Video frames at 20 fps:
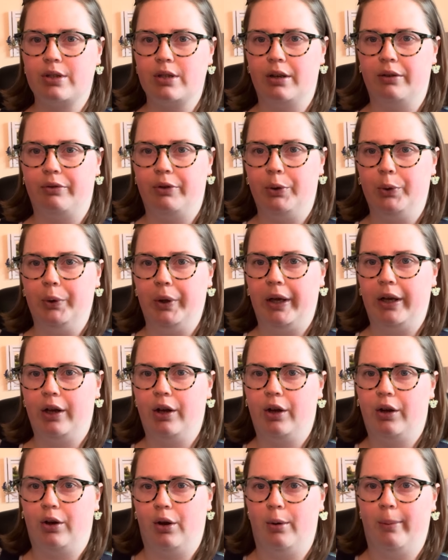If you like
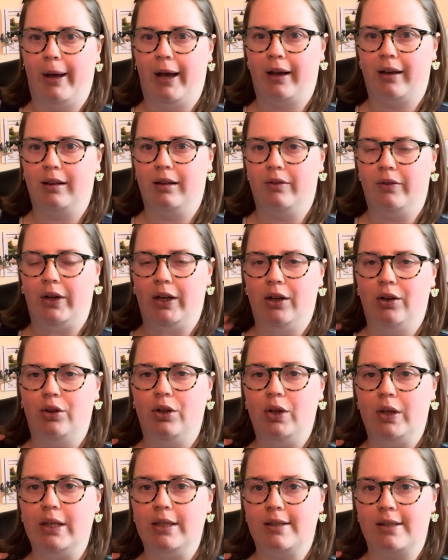go back in the video, you
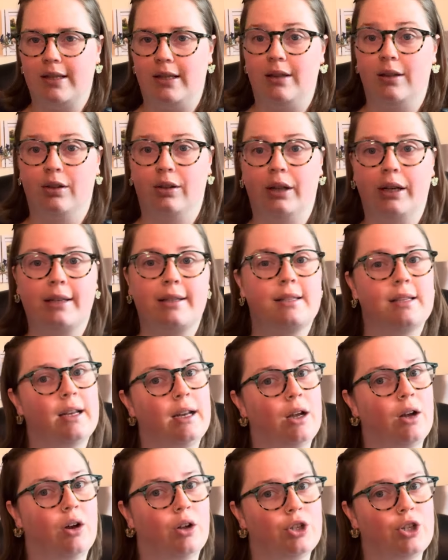can see they're like
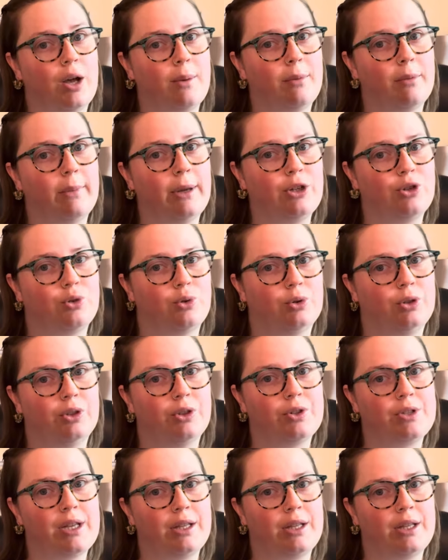sitting on top of my shoulders,